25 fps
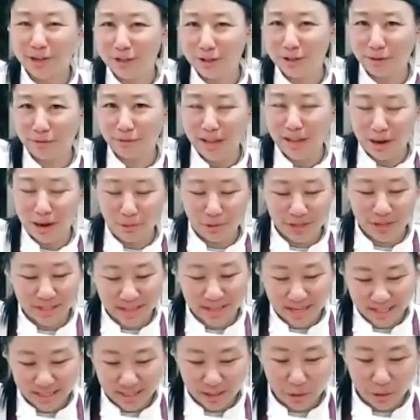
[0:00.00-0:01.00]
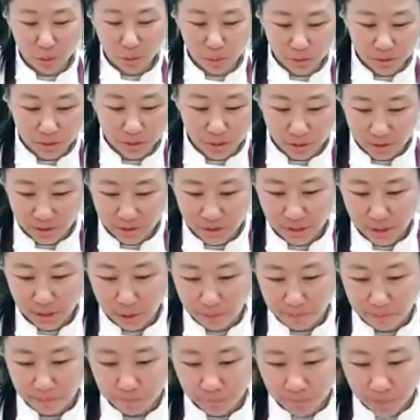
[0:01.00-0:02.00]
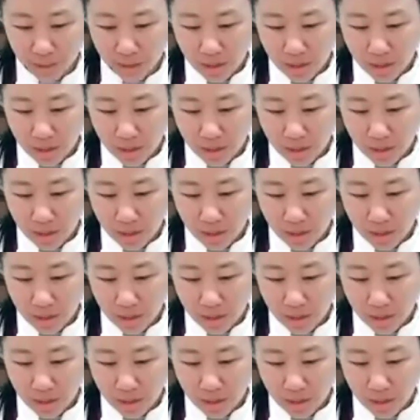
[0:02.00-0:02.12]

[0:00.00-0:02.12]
so the flour is nice and cold also.